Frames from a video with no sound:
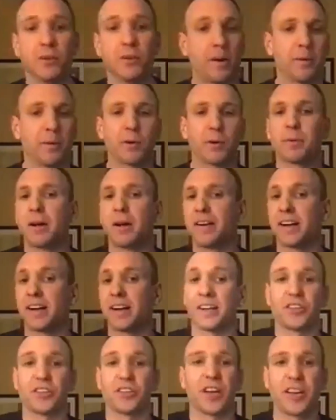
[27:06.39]
I mean, we're probably not
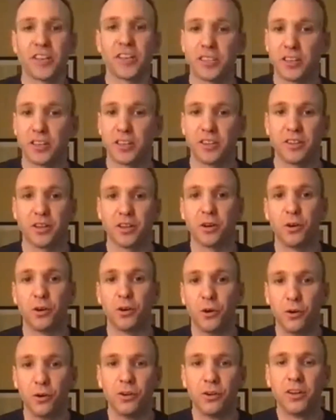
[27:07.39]
going to change the, the
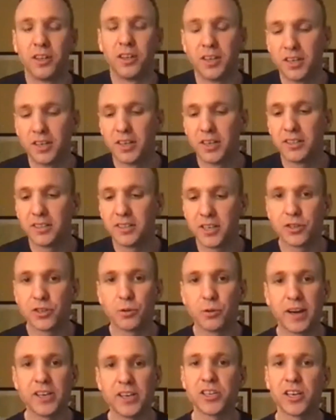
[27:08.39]
whole
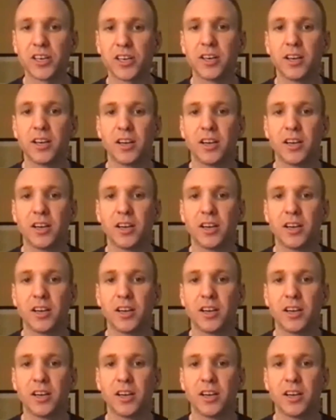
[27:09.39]
situation.